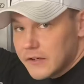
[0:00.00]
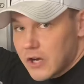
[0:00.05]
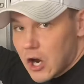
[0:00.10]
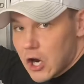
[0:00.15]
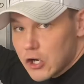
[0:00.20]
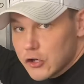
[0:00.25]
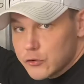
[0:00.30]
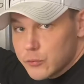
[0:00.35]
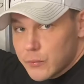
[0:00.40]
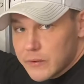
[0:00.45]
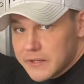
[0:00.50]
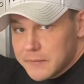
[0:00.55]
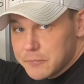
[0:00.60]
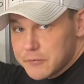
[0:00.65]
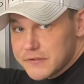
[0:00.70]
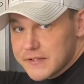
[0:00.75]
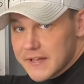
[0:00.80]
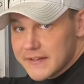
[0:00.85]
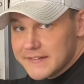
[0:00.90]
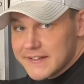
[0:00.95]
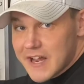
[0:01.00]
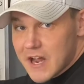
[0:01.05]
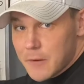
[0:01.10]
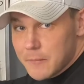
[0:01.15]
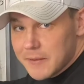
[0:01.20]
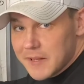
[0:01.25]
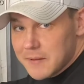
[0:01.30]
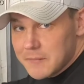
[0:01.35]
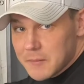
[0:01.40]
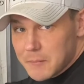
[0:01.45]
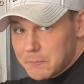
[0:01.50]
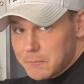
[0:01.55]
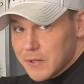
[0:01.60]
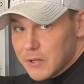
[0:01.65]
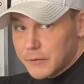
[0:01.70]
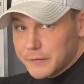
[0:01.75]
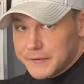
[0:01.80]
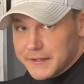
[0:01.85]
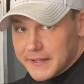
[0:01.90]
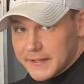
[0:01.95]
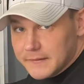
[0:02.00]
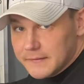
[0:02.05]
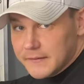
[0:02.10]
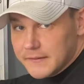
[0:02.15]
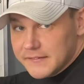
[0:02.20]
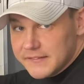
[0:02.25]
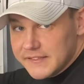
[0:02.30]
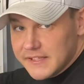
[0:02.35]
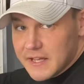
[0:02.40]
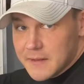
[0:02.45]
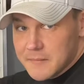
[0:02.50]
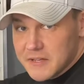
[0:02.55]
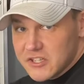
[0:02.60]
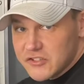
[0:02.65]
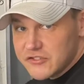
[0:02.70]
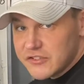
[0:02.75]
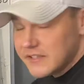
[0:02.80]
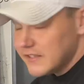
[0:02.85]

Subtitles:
our 20% down payment built in. CMHC